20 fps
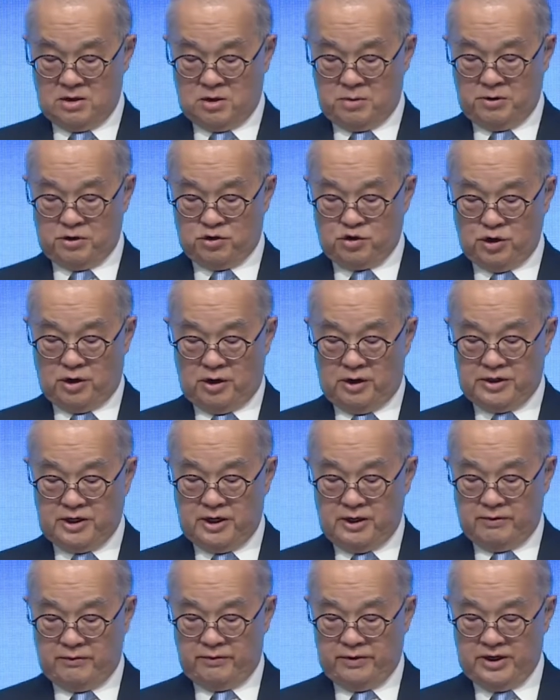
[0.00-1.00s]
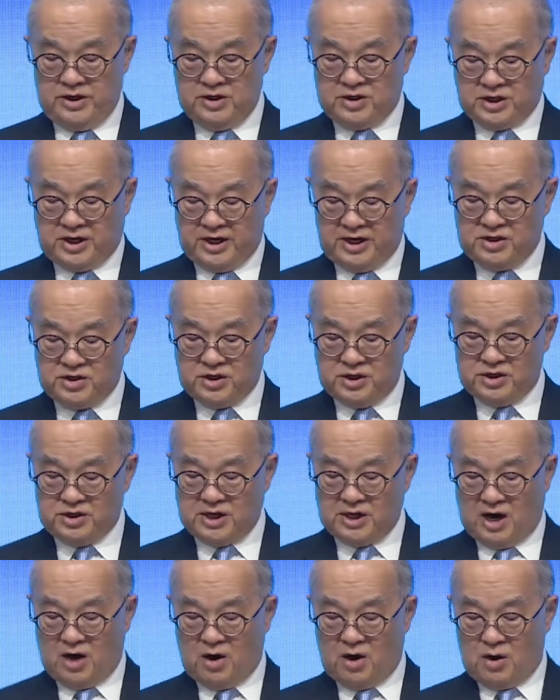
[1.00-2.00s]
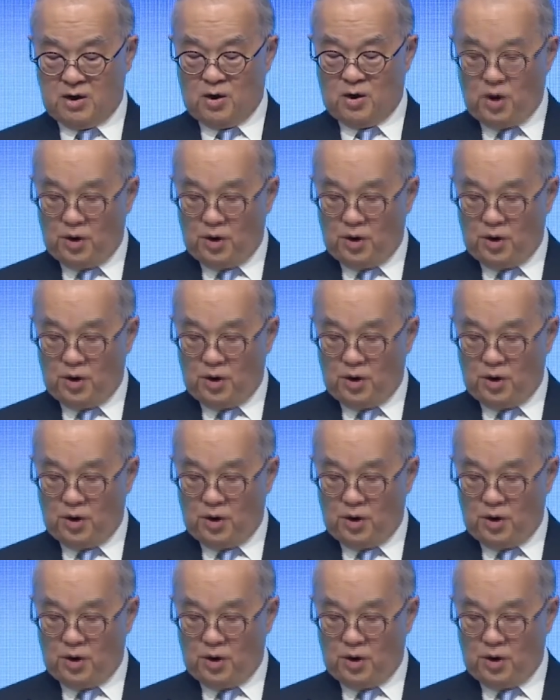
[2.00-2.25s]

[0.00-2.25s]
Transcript: The majority of these cases are